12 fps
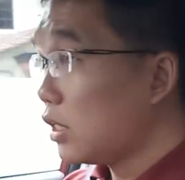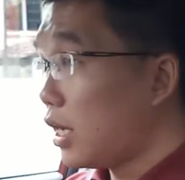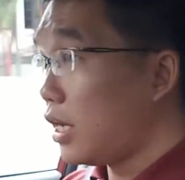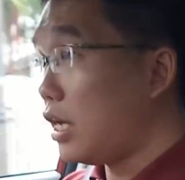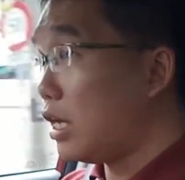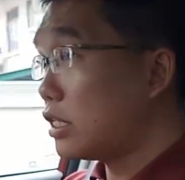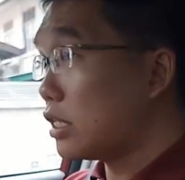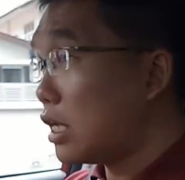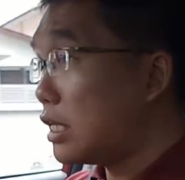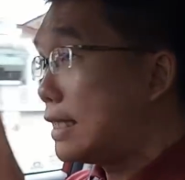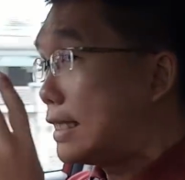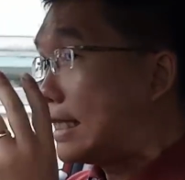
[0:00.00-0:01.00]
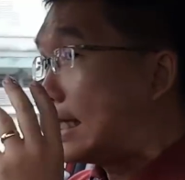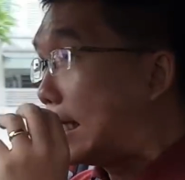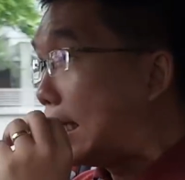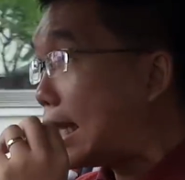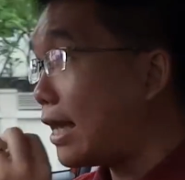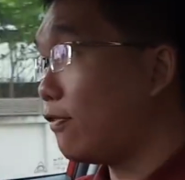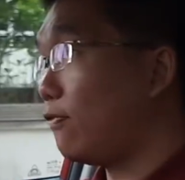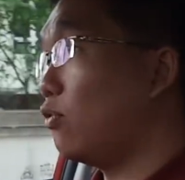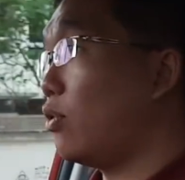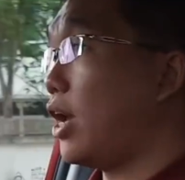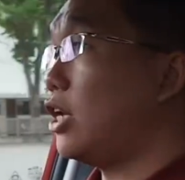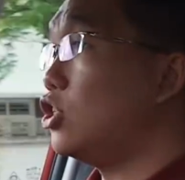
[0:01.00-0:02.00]
Okay, it is a
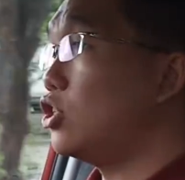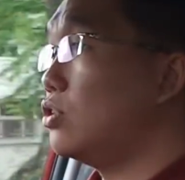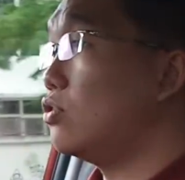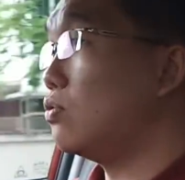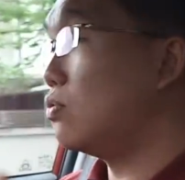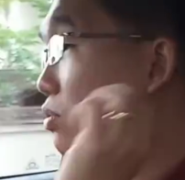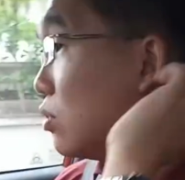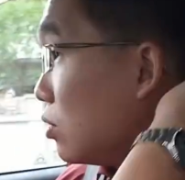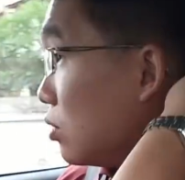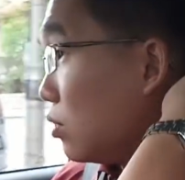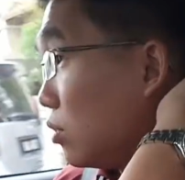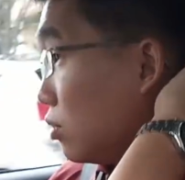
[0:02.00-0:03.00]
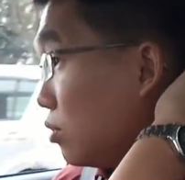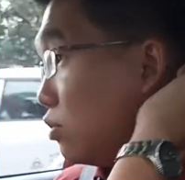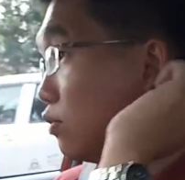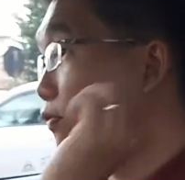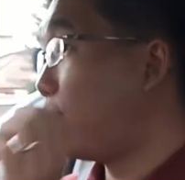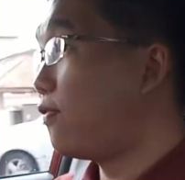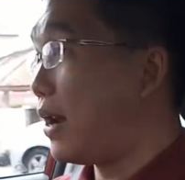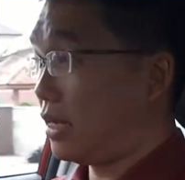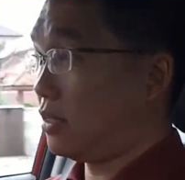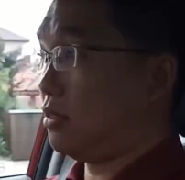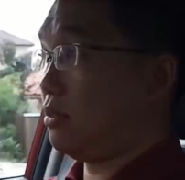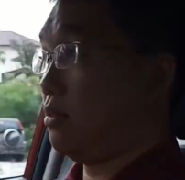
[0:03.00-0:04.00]
delightful engine to
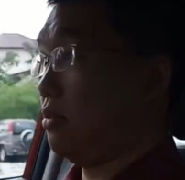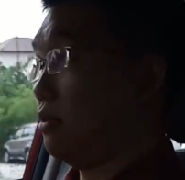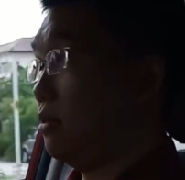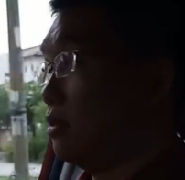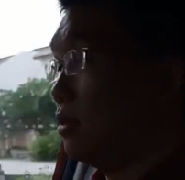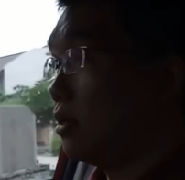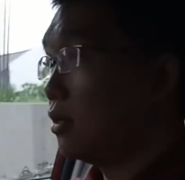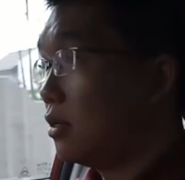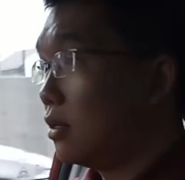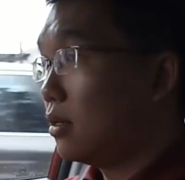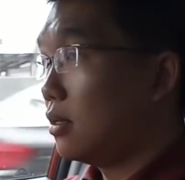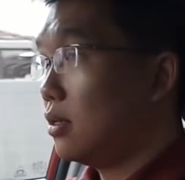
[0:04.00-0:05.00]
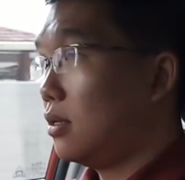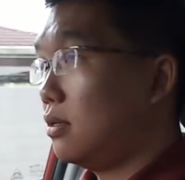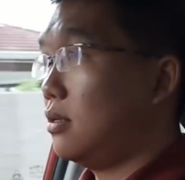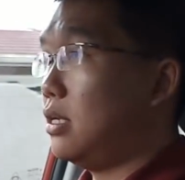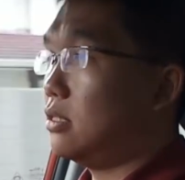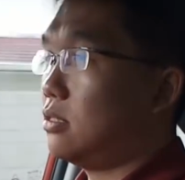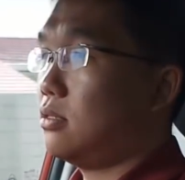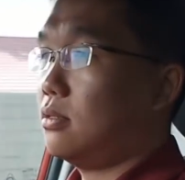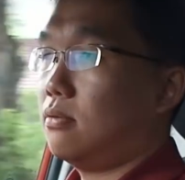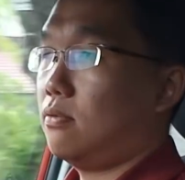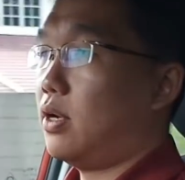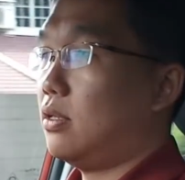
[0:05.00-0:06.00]
flex
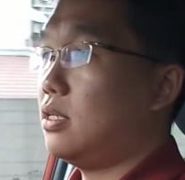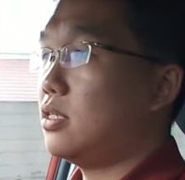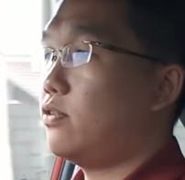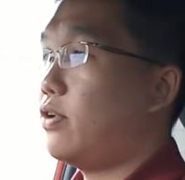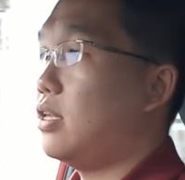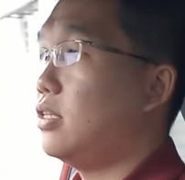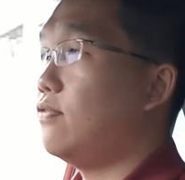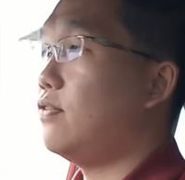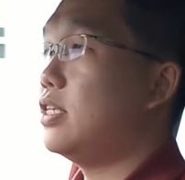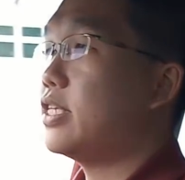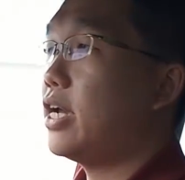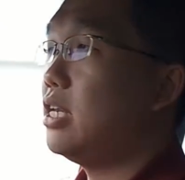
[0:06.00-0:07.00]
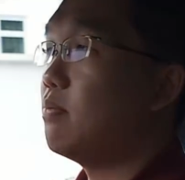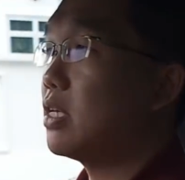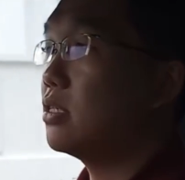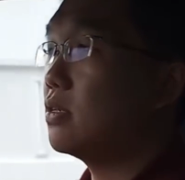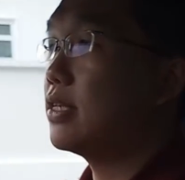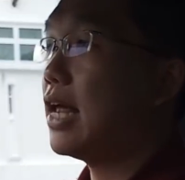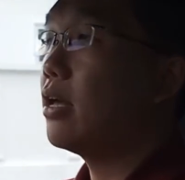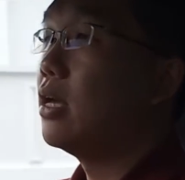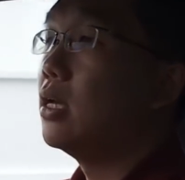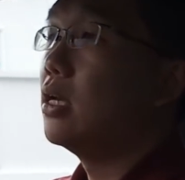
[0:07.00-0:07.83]
its relatively tiny muscles lah.